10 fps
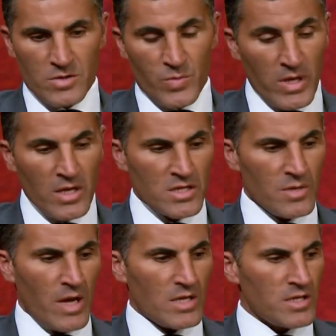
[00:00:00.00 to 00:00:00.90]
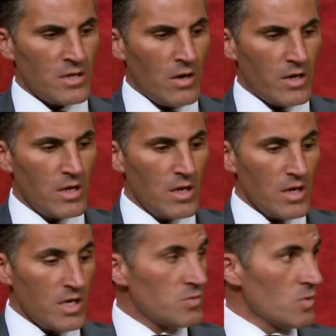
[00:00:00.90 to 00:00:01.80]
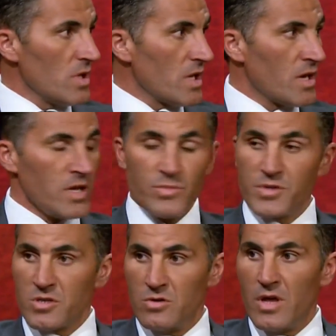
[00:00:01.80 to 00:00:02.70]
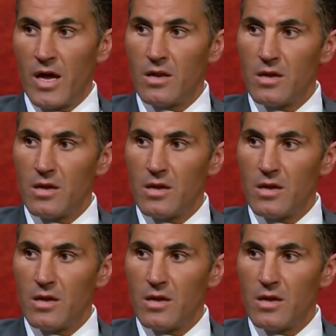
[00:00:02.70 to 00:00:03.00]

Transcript: speaking to Matt tonight, he's really keen to pursue that.